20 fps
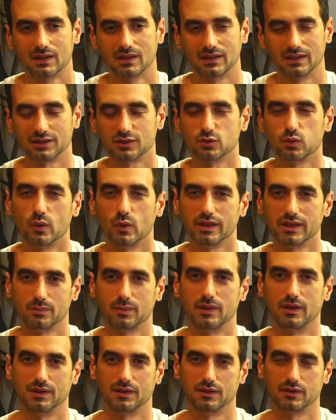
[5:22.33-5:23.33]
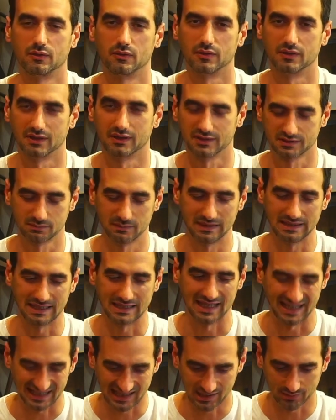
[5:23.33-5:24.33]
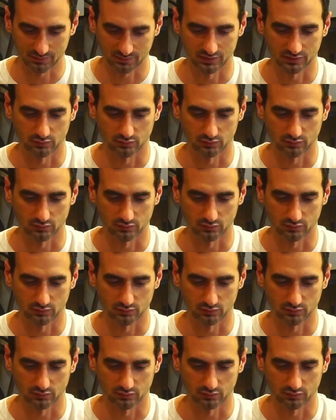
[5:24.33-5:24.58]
let's wait upon the Lord. Let's make a habit